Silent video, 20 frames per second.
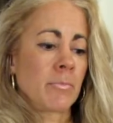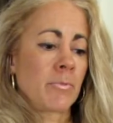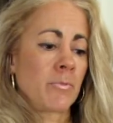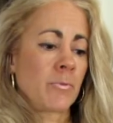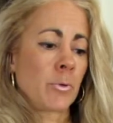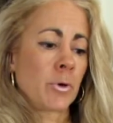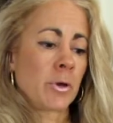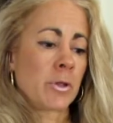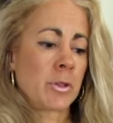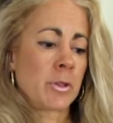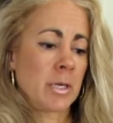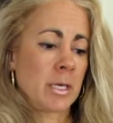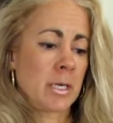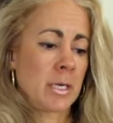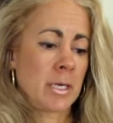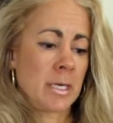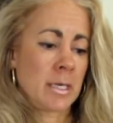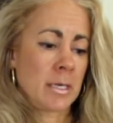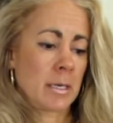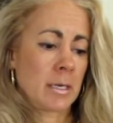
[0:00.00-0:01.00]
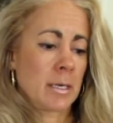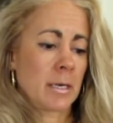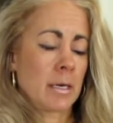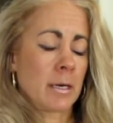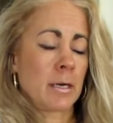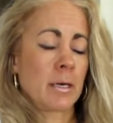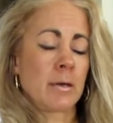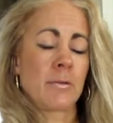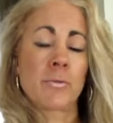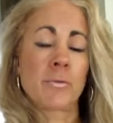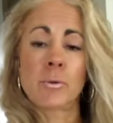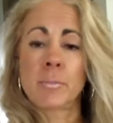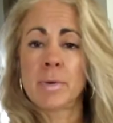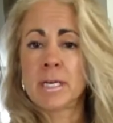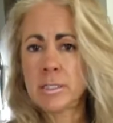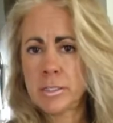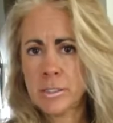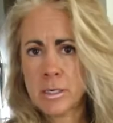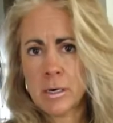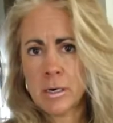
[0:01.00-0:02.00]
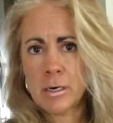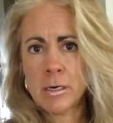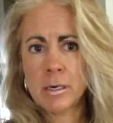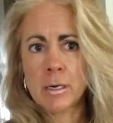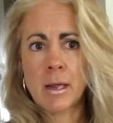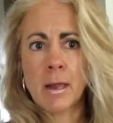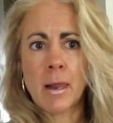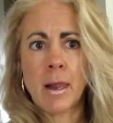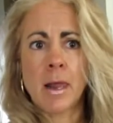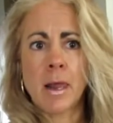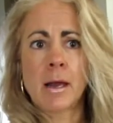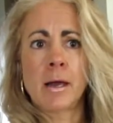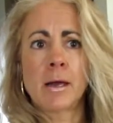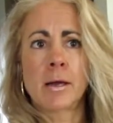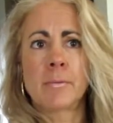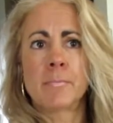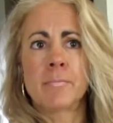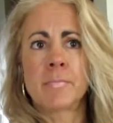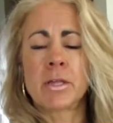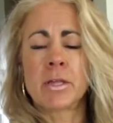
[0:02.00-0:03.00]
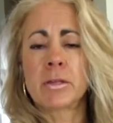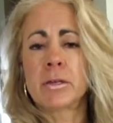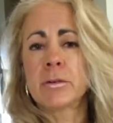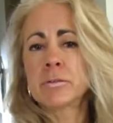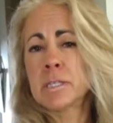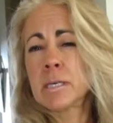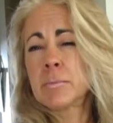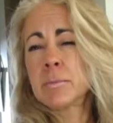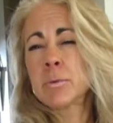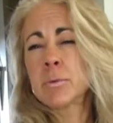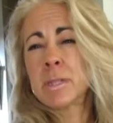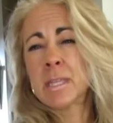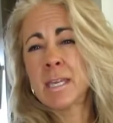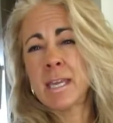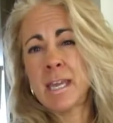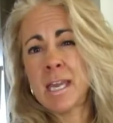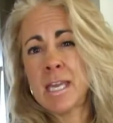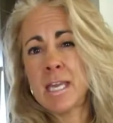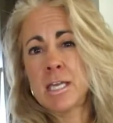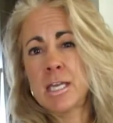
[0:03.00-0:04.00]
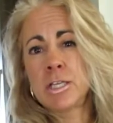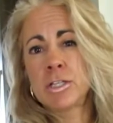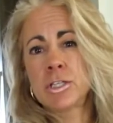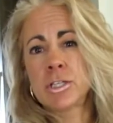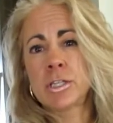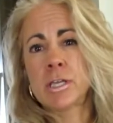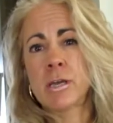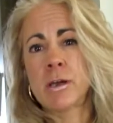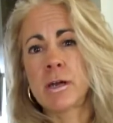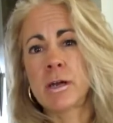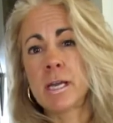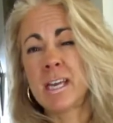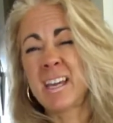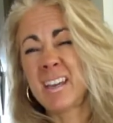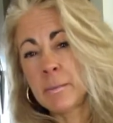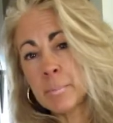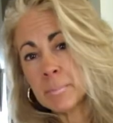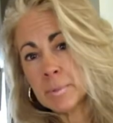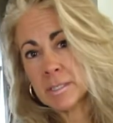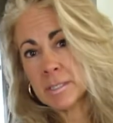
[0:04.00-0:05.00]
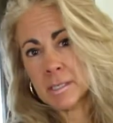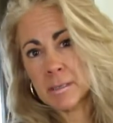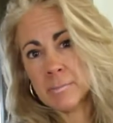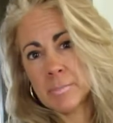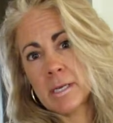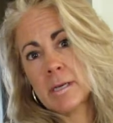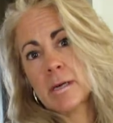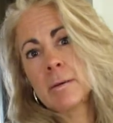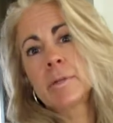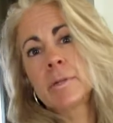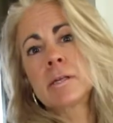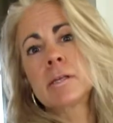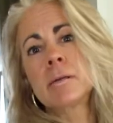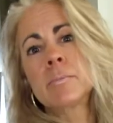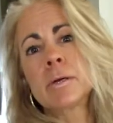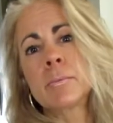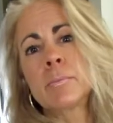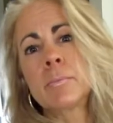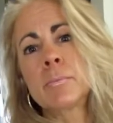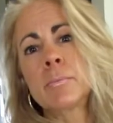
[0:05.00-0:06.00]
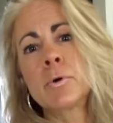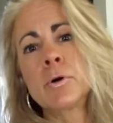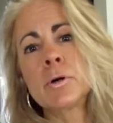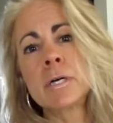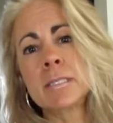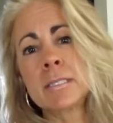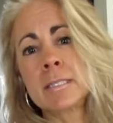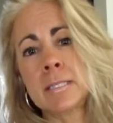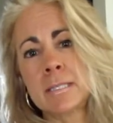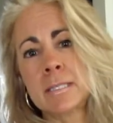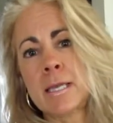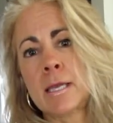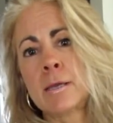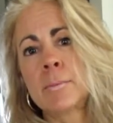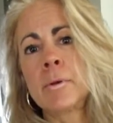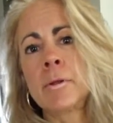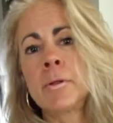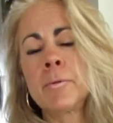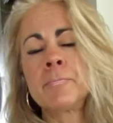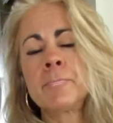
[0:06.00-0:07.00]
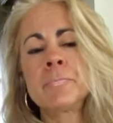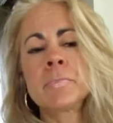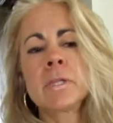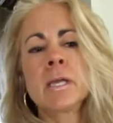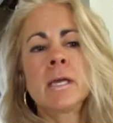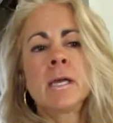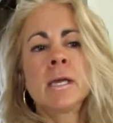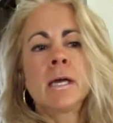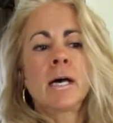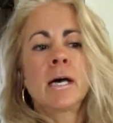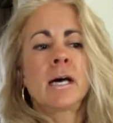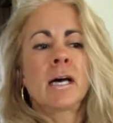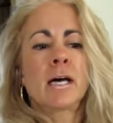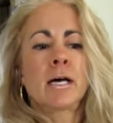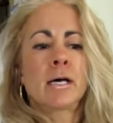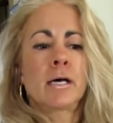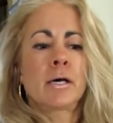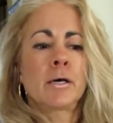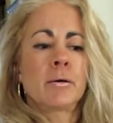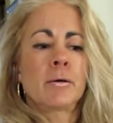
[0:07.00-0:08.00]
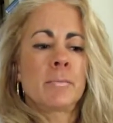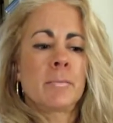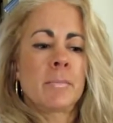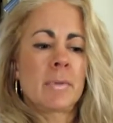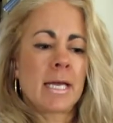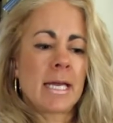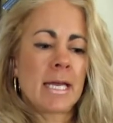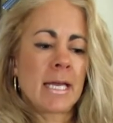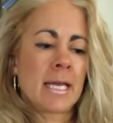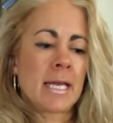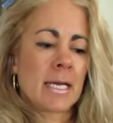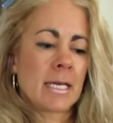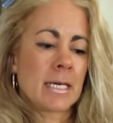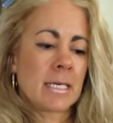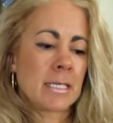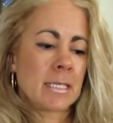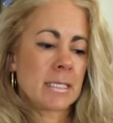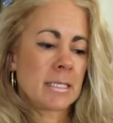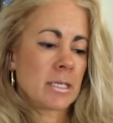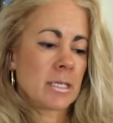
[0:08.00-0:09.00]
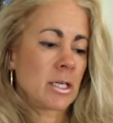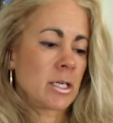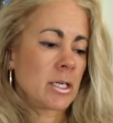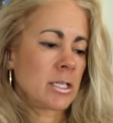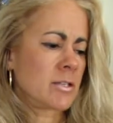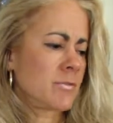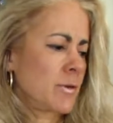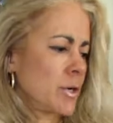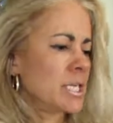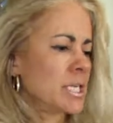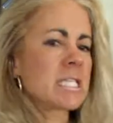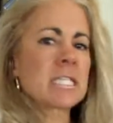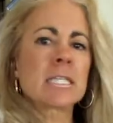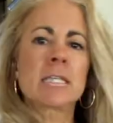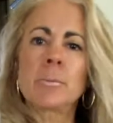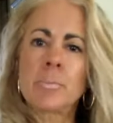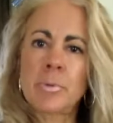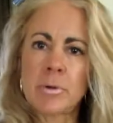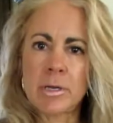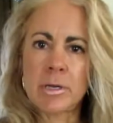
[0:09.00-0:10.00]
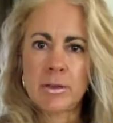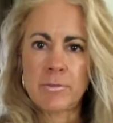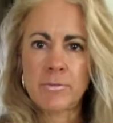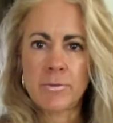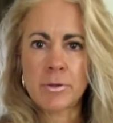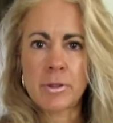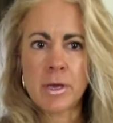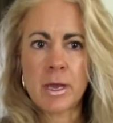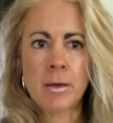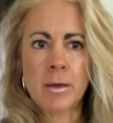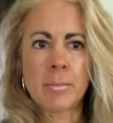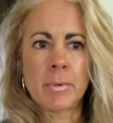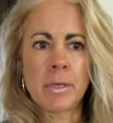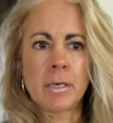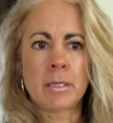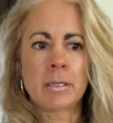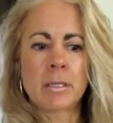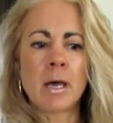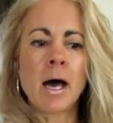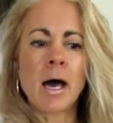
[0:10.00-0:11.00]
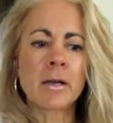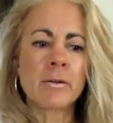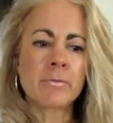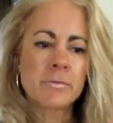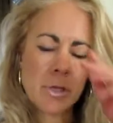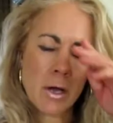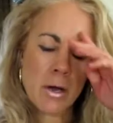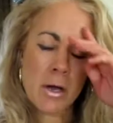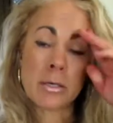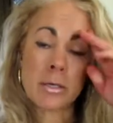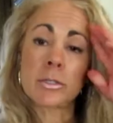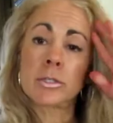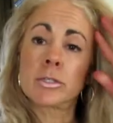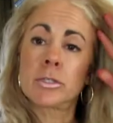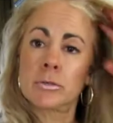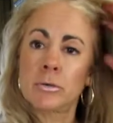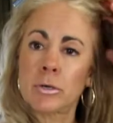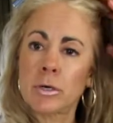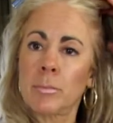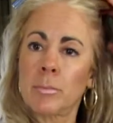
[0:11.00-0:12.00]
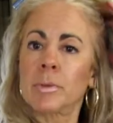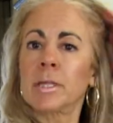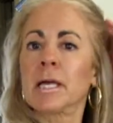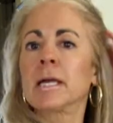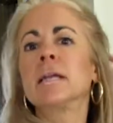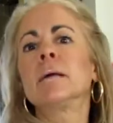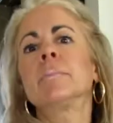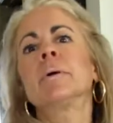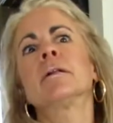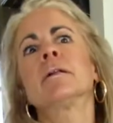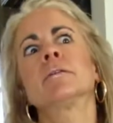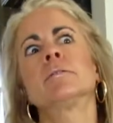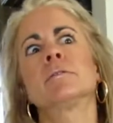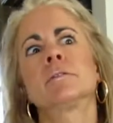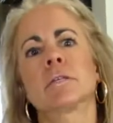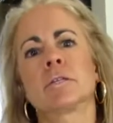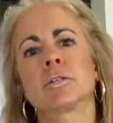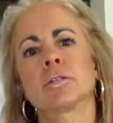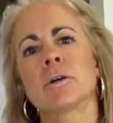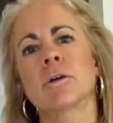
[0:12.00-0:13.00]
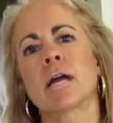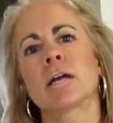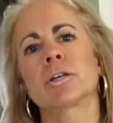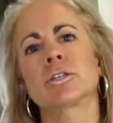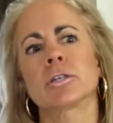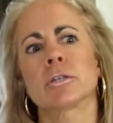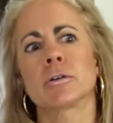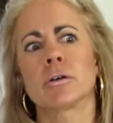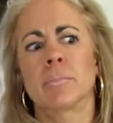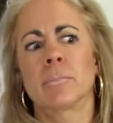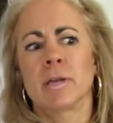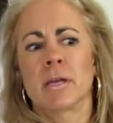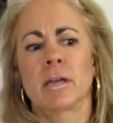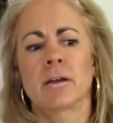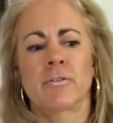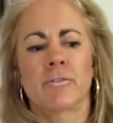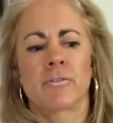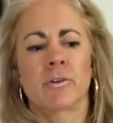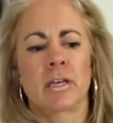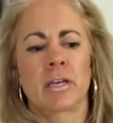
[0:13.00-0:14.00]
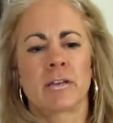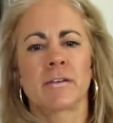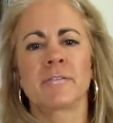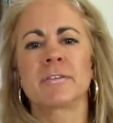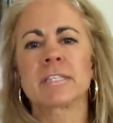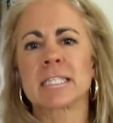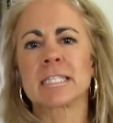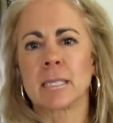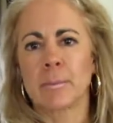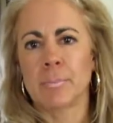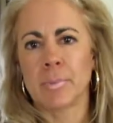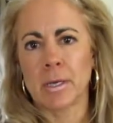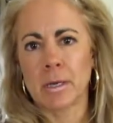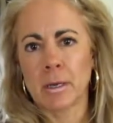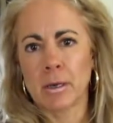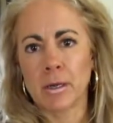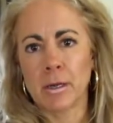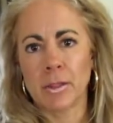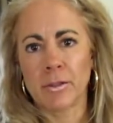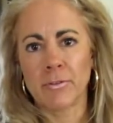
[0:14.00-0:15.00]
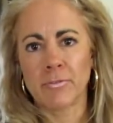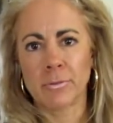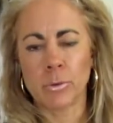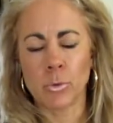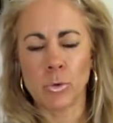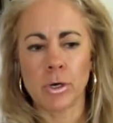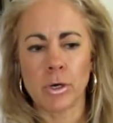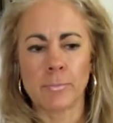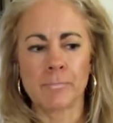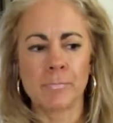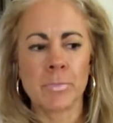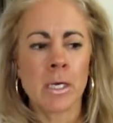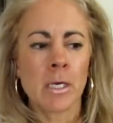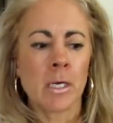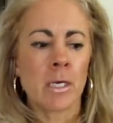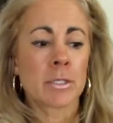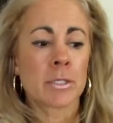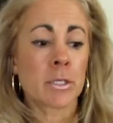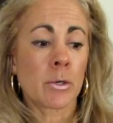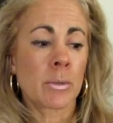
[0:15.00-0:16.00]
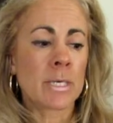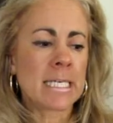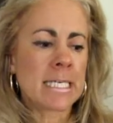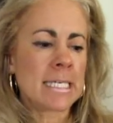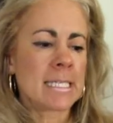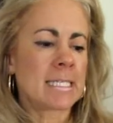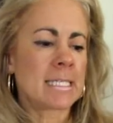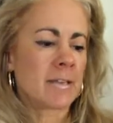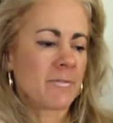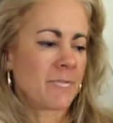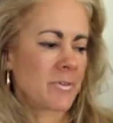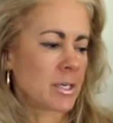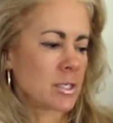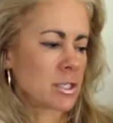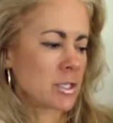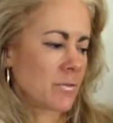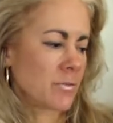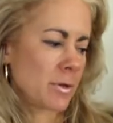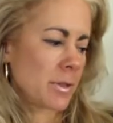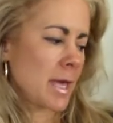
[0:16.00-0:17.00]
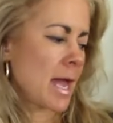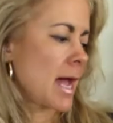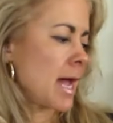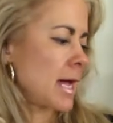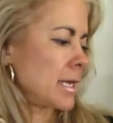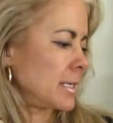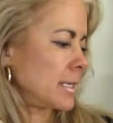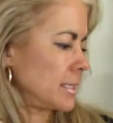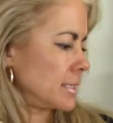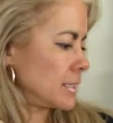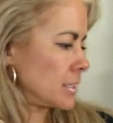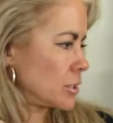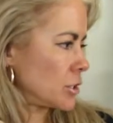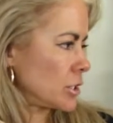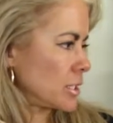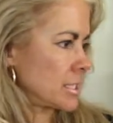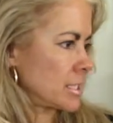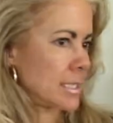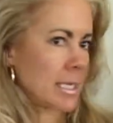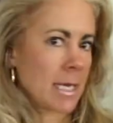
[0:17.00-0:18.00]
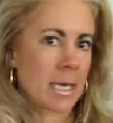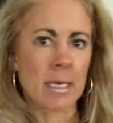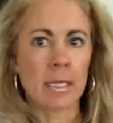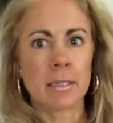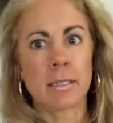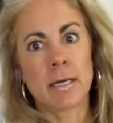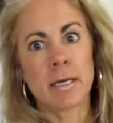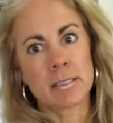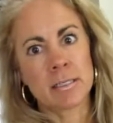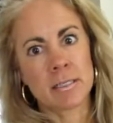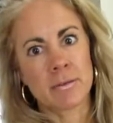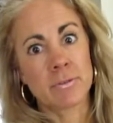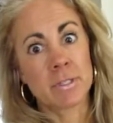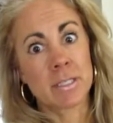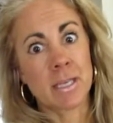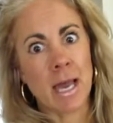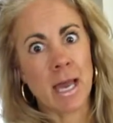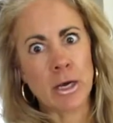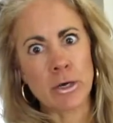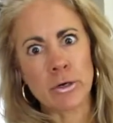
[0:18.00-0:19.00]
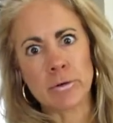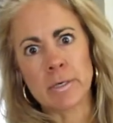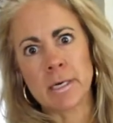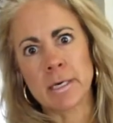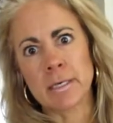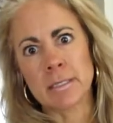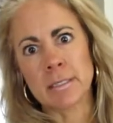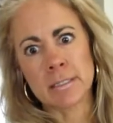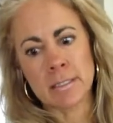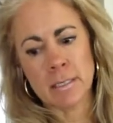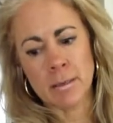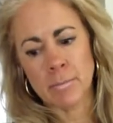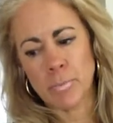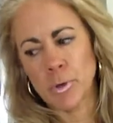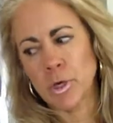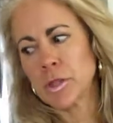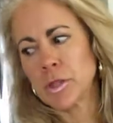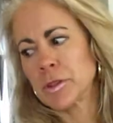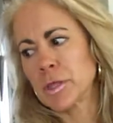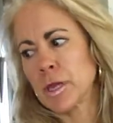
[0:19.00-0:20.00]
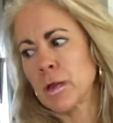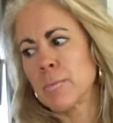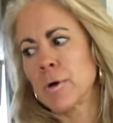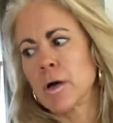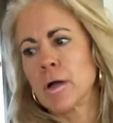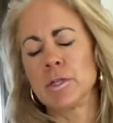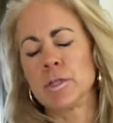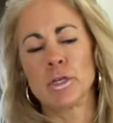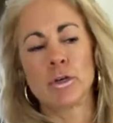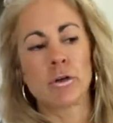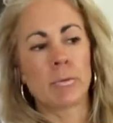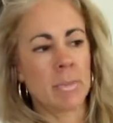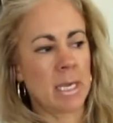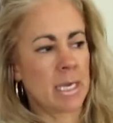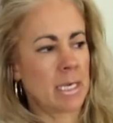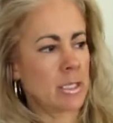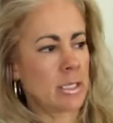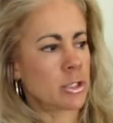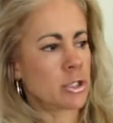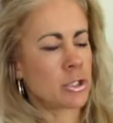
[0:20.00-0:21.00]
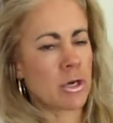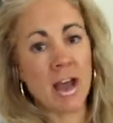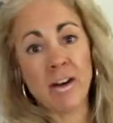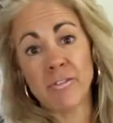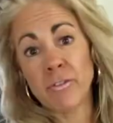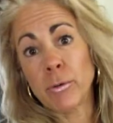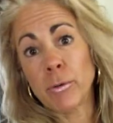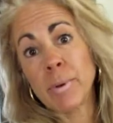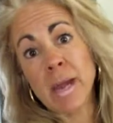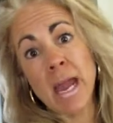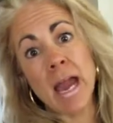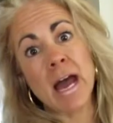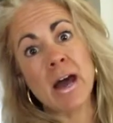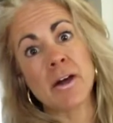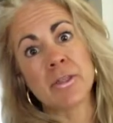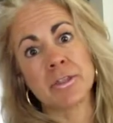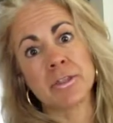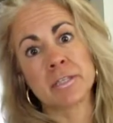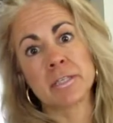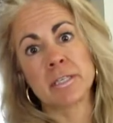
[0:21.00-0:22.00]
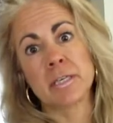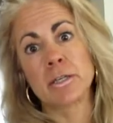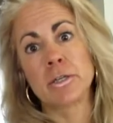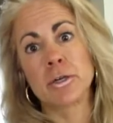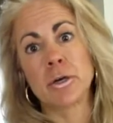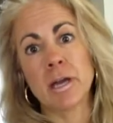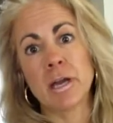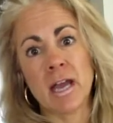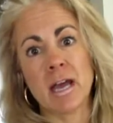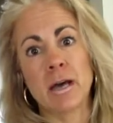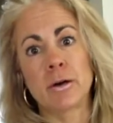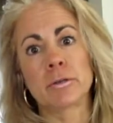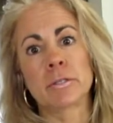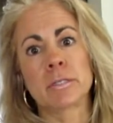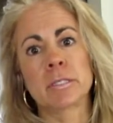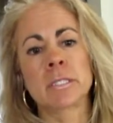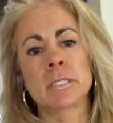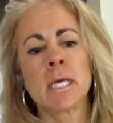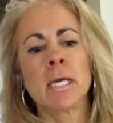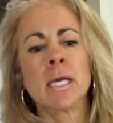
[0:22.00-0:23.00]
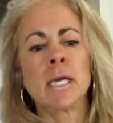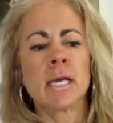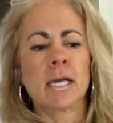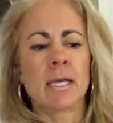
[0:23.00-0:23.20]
For my dog, a lot of times when they age, their hips can become a little bit more unstable. And it's very slippery for them, and a lot of dogs do complain about losing traction or being afraid of slipping on the floor. So an easy fix for that is just get lots of scatter rugs and put them on your main travel paths in your house.